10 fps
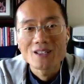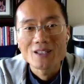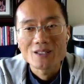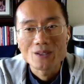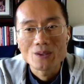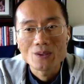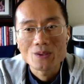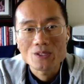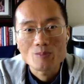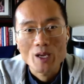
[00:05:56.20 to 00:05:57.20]
you
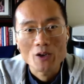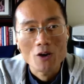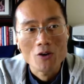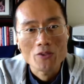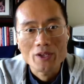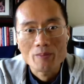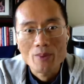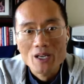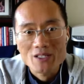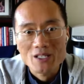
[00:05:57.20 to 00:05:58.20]
spend all the
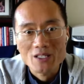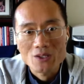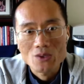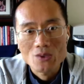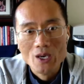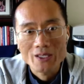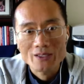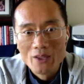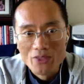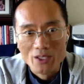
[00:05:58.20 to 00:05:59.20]
budget, you had
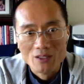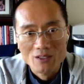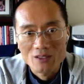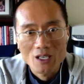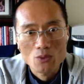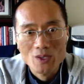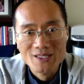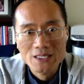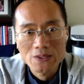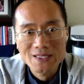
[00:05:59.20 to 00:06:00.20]
nothing, not one
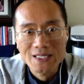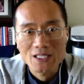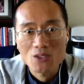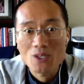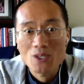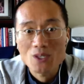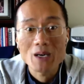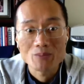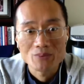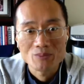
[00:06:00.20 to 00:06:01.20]
single lead. You will give
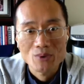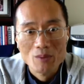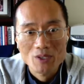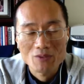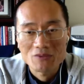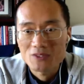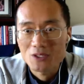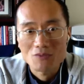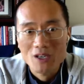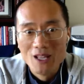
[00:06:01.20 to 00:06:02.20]
up. Probably,
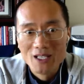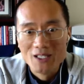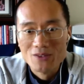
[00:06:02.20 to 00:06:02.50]
very likely you